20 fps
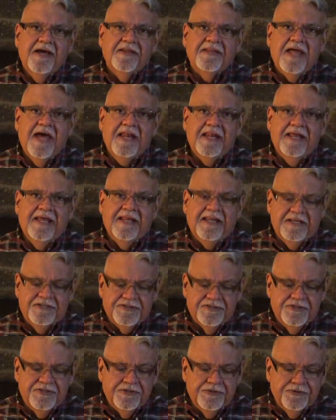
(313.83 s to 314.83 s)
that it
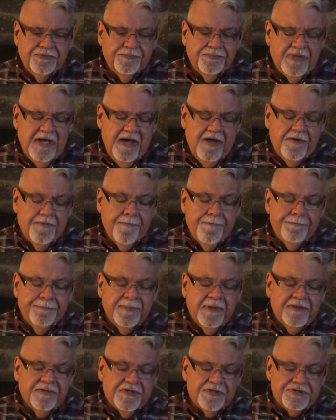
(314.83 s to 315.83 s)
is due. Now,
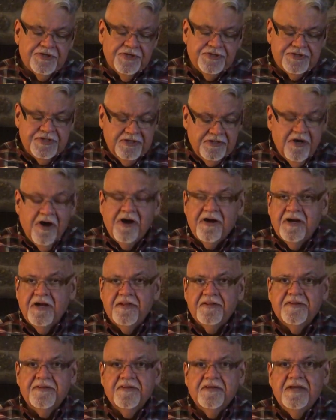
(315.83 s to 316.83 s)
the church at
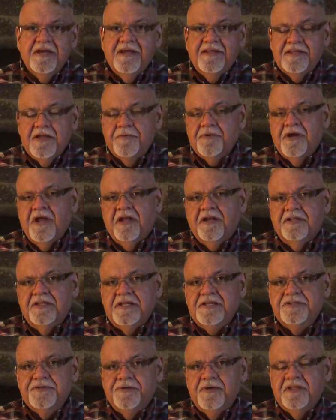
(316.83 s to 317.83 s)
Corinth, they were not
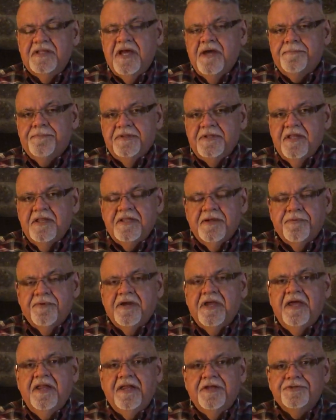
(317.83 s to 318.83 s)
only doing that, but then they were
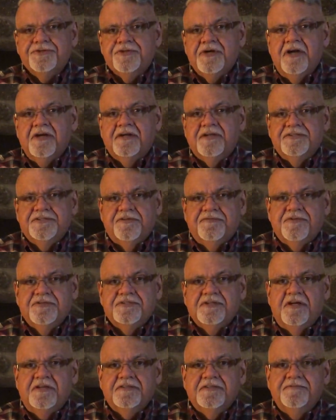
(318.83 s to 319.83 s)
getting drunk as a
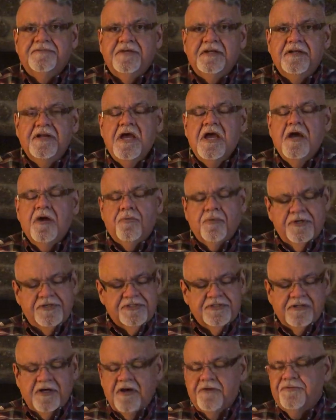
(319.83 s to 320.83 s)
result of it,
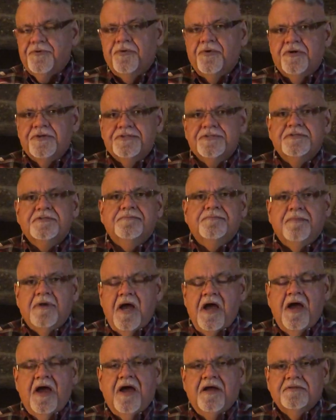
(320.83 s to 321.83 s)
which, of course,
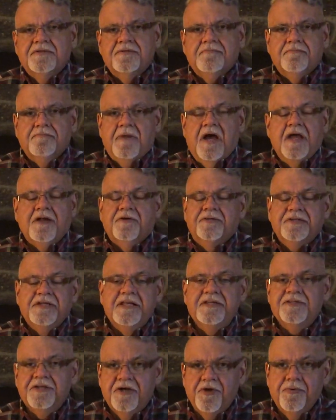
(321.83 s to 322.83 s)
I don't
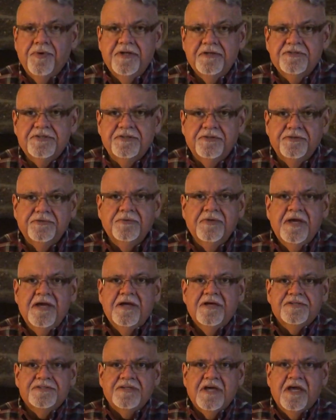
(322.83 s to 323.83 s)
need to go into
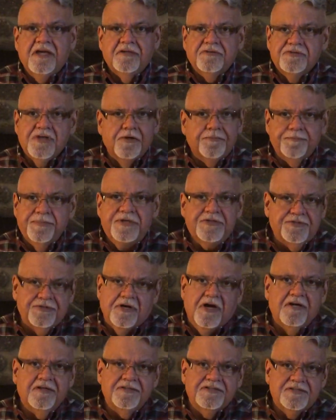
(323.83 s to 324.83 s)
saying, don't be
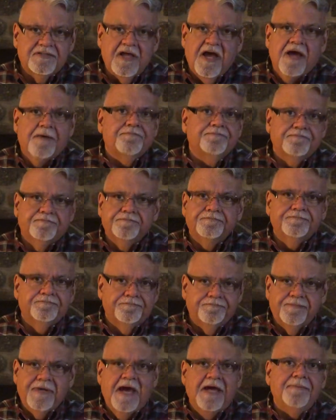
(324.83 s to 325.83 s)
drunk, stop
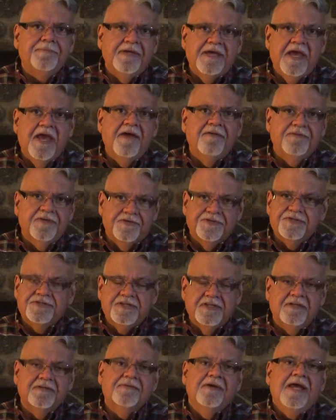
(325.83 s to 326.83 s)
bad behaviors
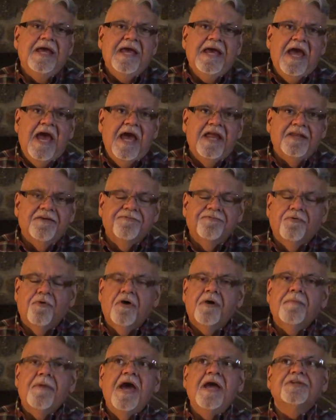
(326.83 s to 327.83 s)
in any
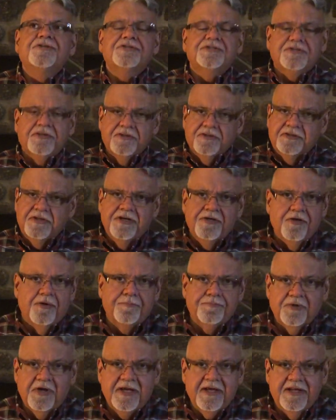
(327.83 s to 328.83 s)
form, and certainly
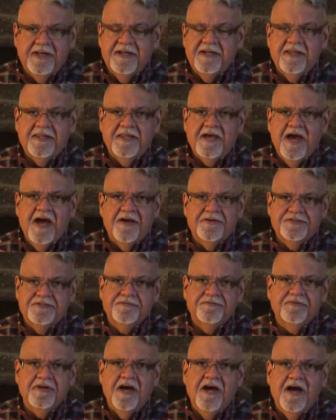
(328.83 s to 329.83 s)
don't bring it into the house
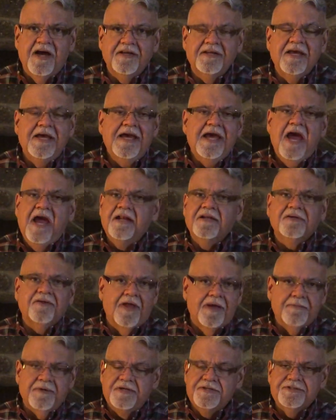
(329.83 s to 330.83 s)
of God and
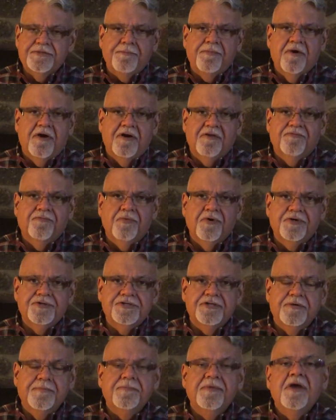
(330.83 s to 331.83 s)
claim it as a part of
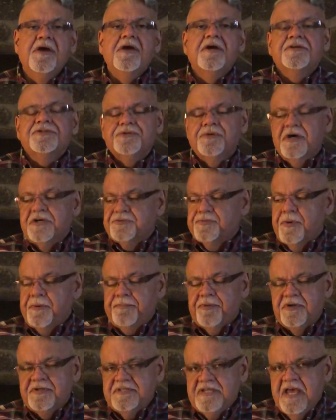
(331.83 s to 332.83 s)
worship. So as we
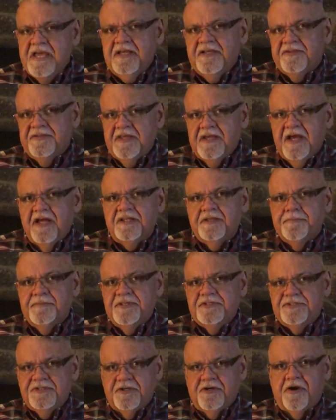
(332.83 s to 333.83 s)
partake of the
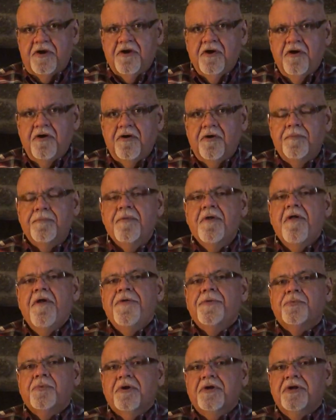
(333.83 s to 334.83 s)
elements in our home,
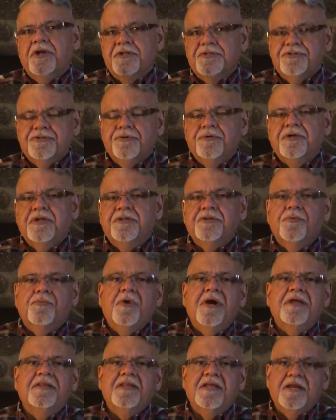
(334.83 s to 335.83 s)
we're going to do it in the
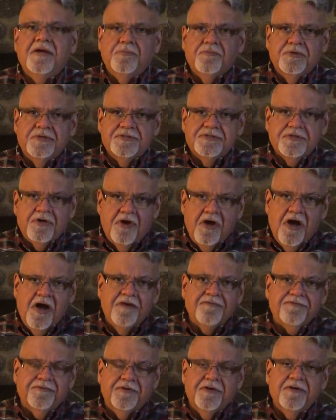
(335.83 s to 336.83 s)
way that it was
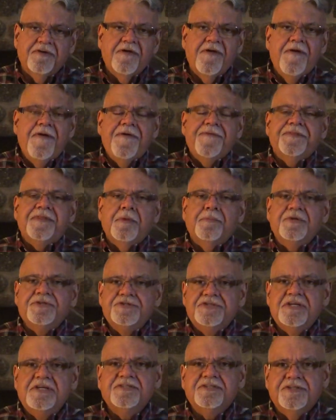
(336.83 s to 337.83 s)
offered. That when
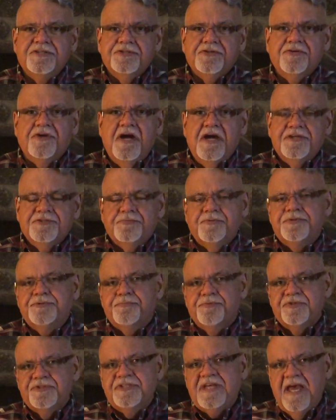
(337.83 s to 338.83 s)
Jesus Christ was
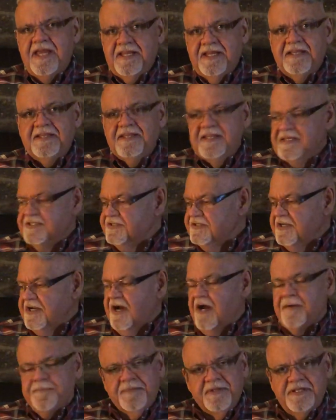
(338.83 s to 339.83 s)
presenting this
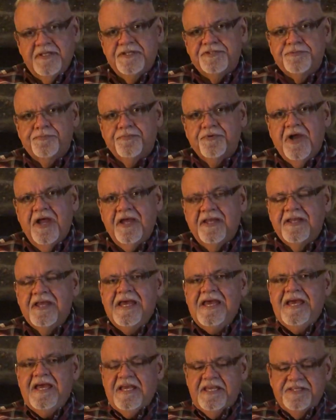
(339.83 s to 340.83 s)
cup and this bread,
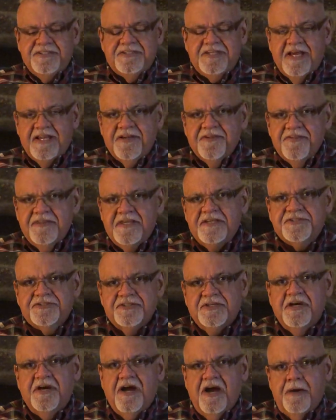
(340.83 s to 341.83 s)
he said, this
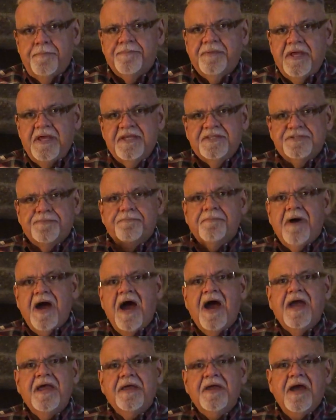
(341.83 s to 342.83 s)
cup
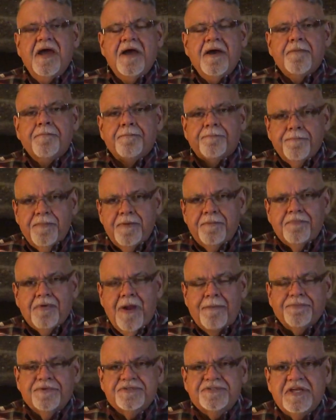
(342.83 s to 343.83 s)

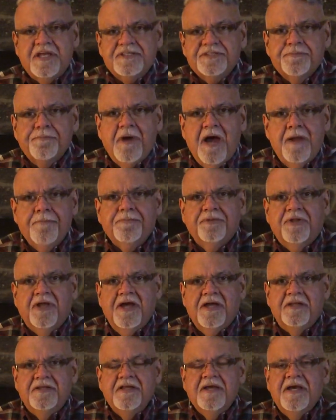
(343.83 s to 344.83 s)
represents my
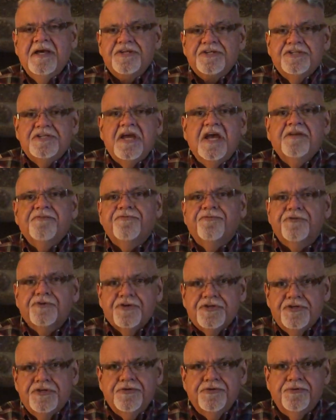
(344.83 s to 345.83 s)
blood shed for
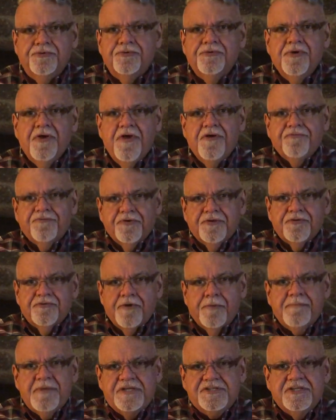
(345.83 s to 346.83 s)
you for the
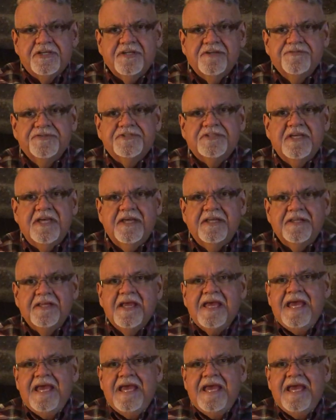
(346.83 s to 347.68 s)
remission of sin.